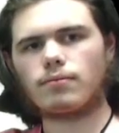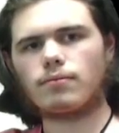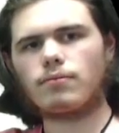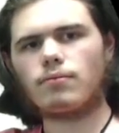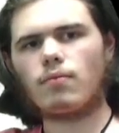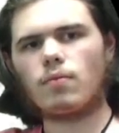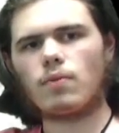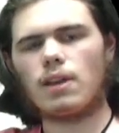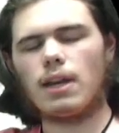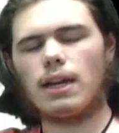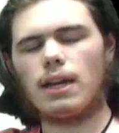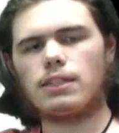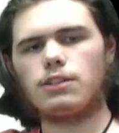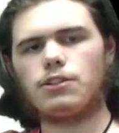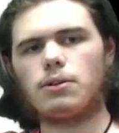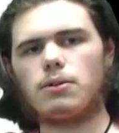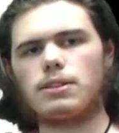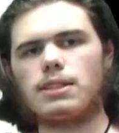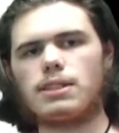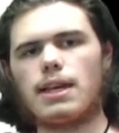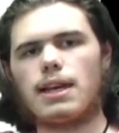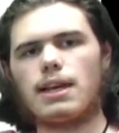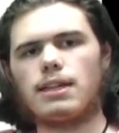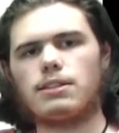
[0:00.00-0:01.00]
I chose
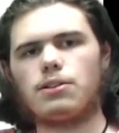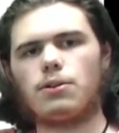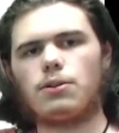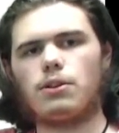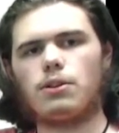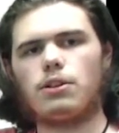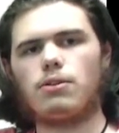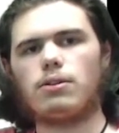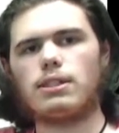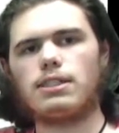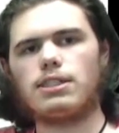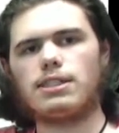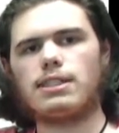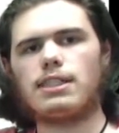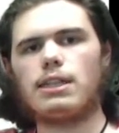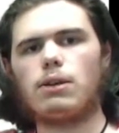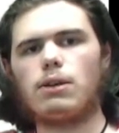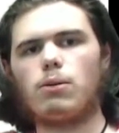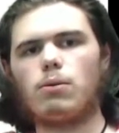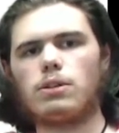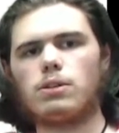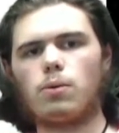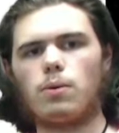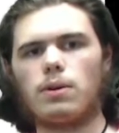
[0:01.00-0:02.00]
that so that you could see it
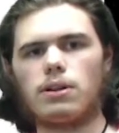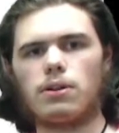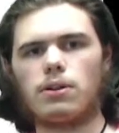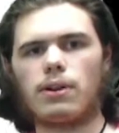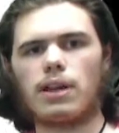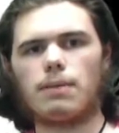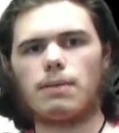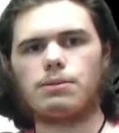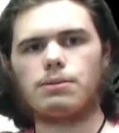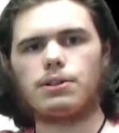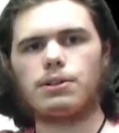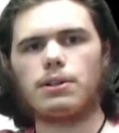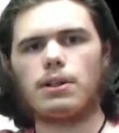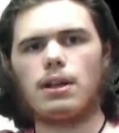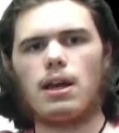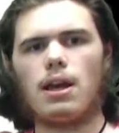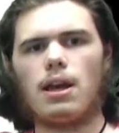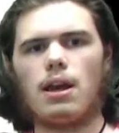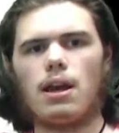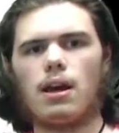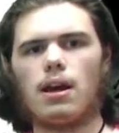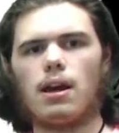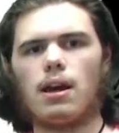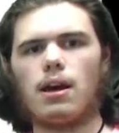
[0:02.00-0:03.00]
was window capture.
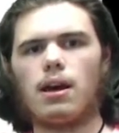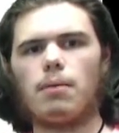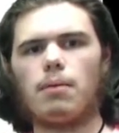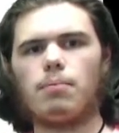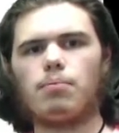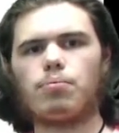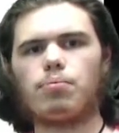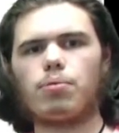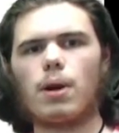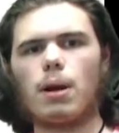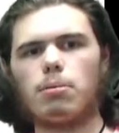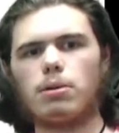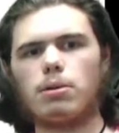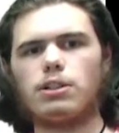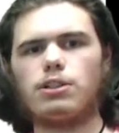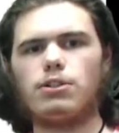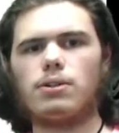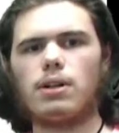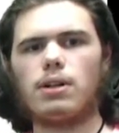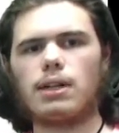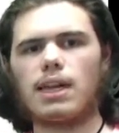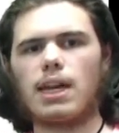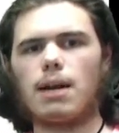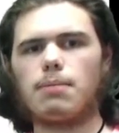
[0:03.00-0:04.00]
Probably do
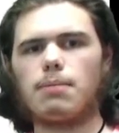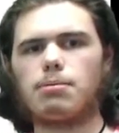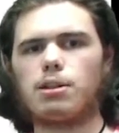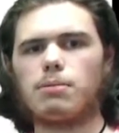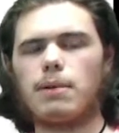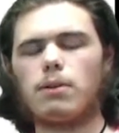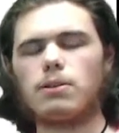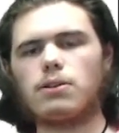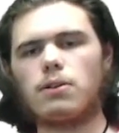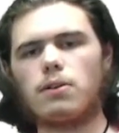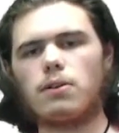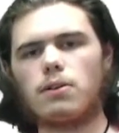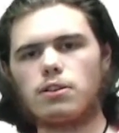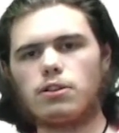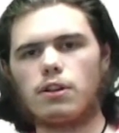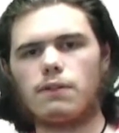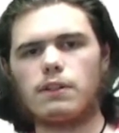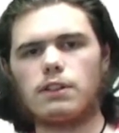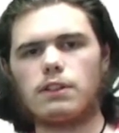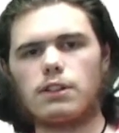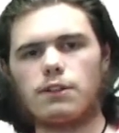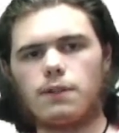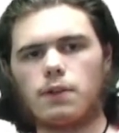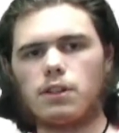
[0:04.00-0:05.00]
not capture mouse cursor if it's
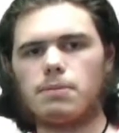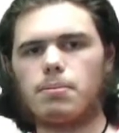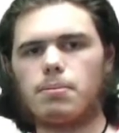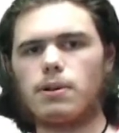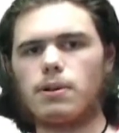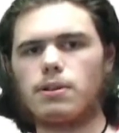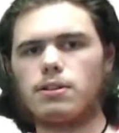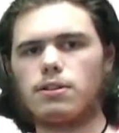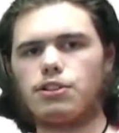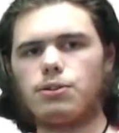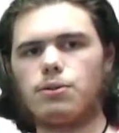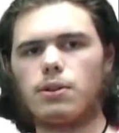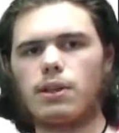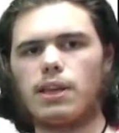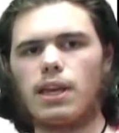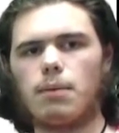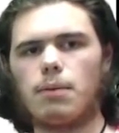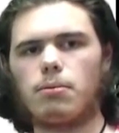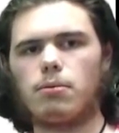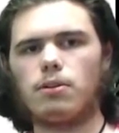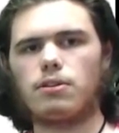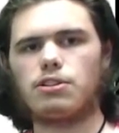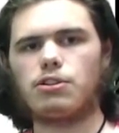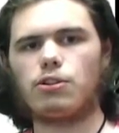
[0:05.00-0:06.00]
a first-person shooter game, or
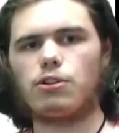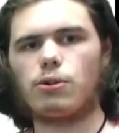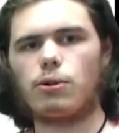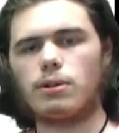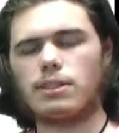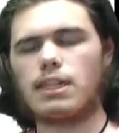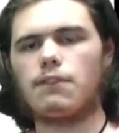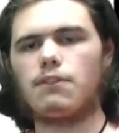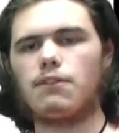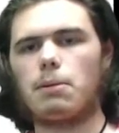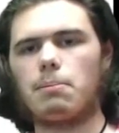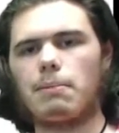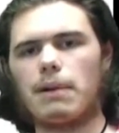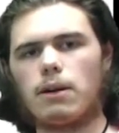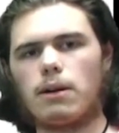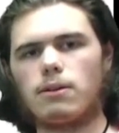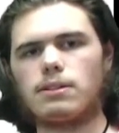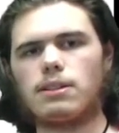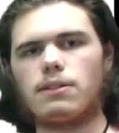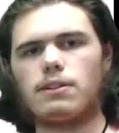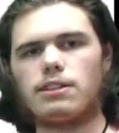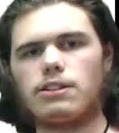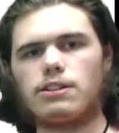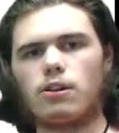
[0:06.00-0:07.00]
else you always have the mouse in
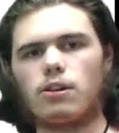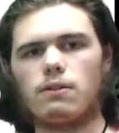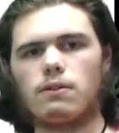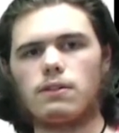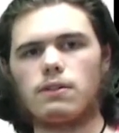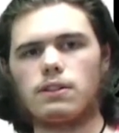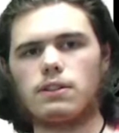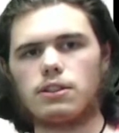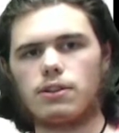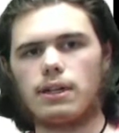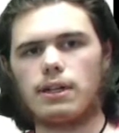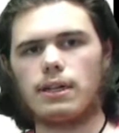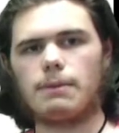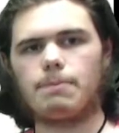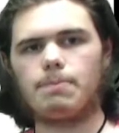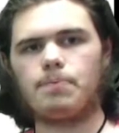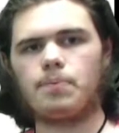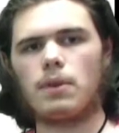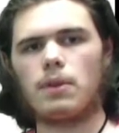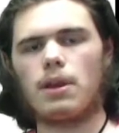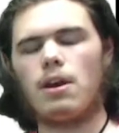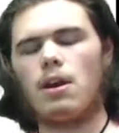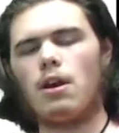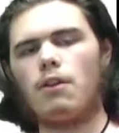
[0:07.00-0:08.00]
the center of the screen.
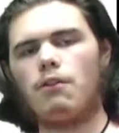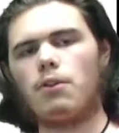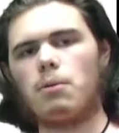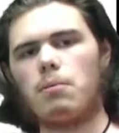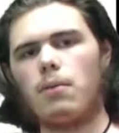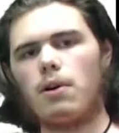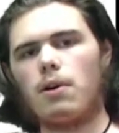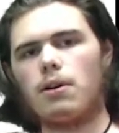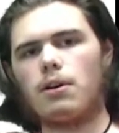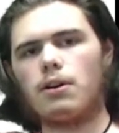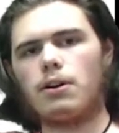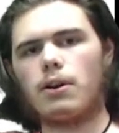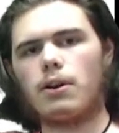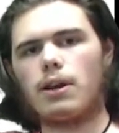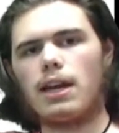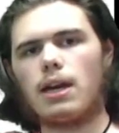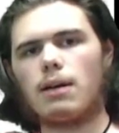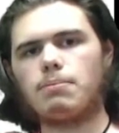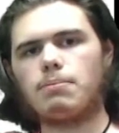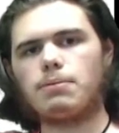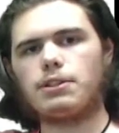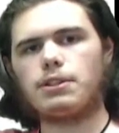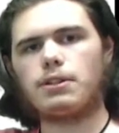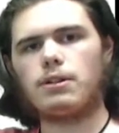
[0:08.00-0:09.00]
For monitor
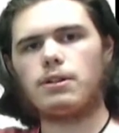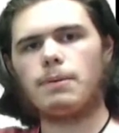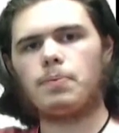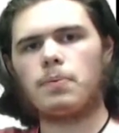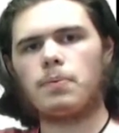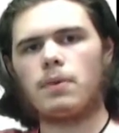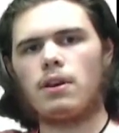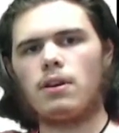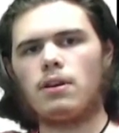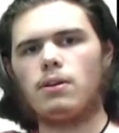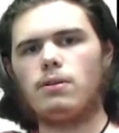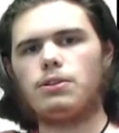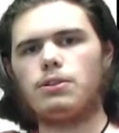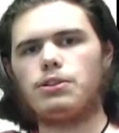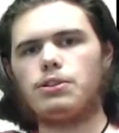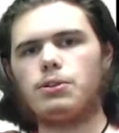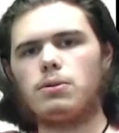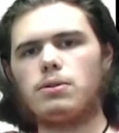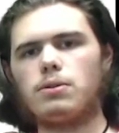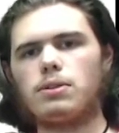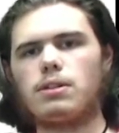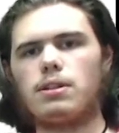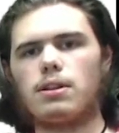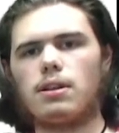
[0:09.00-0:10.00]
capture, you
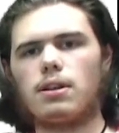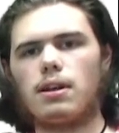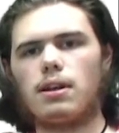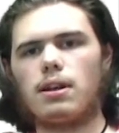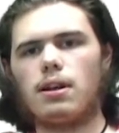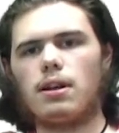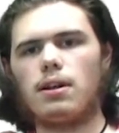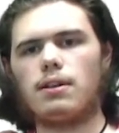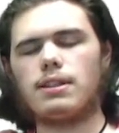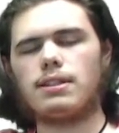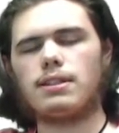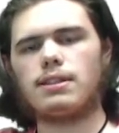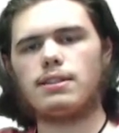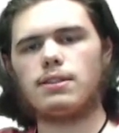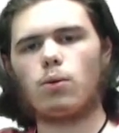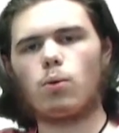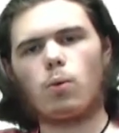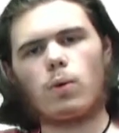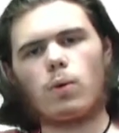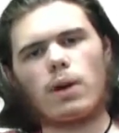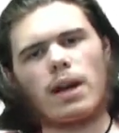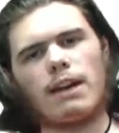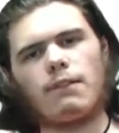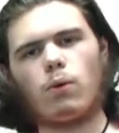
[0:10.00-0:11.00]
choose, this is a
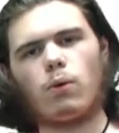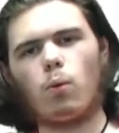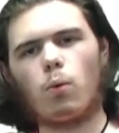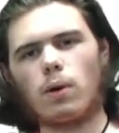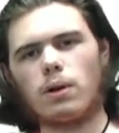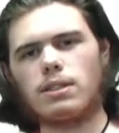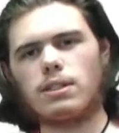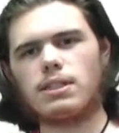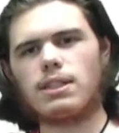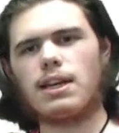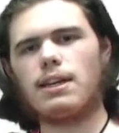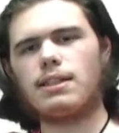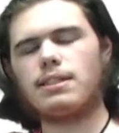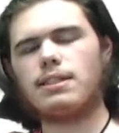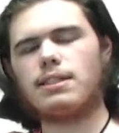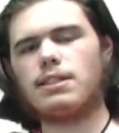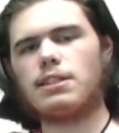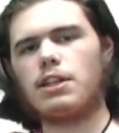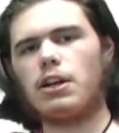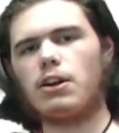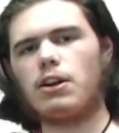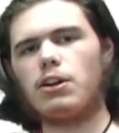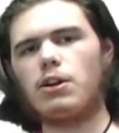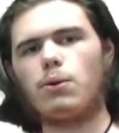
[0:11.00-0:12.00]
kind of a worst-case
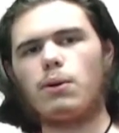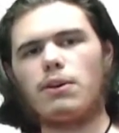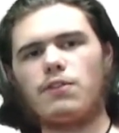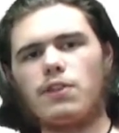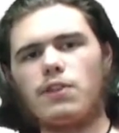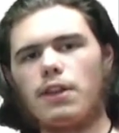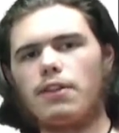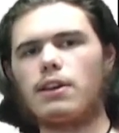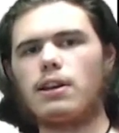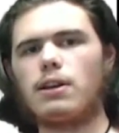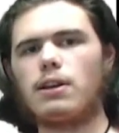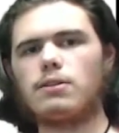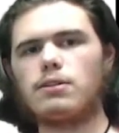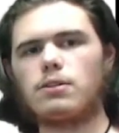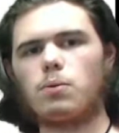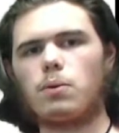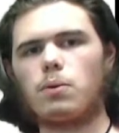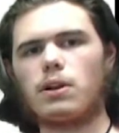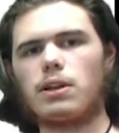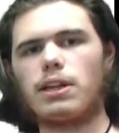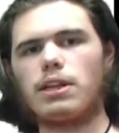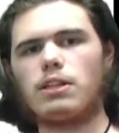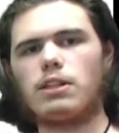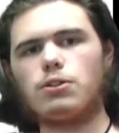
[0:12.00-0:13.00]
scenario. If nothing else is
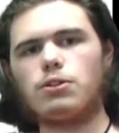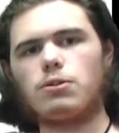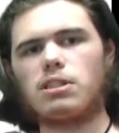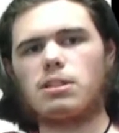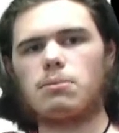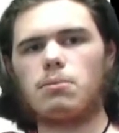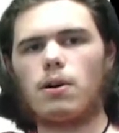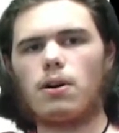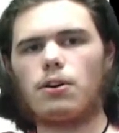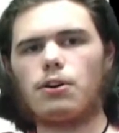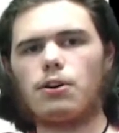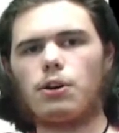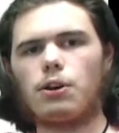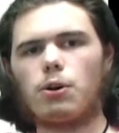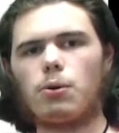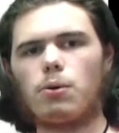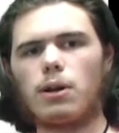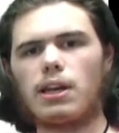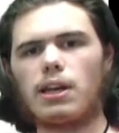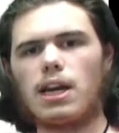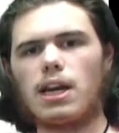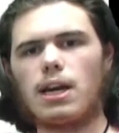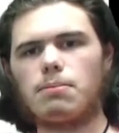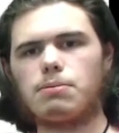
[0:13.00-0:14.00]
working, choose the monitor you want
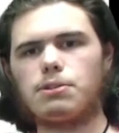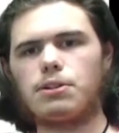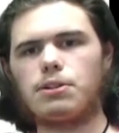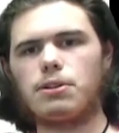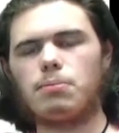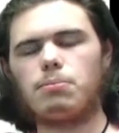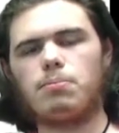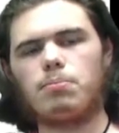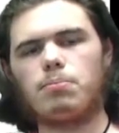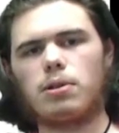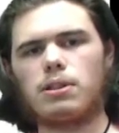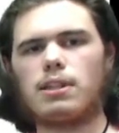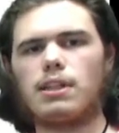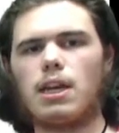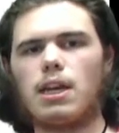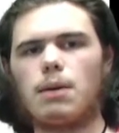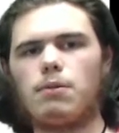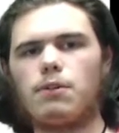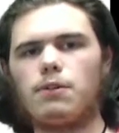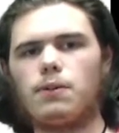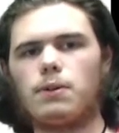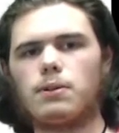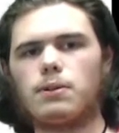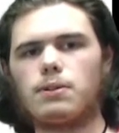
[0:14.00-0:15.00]
to capture, put the game in
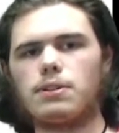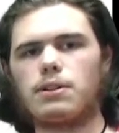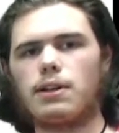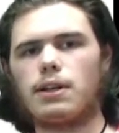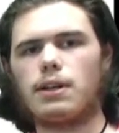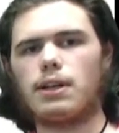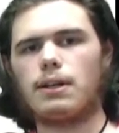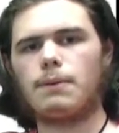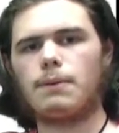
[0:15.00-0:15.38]
full screen,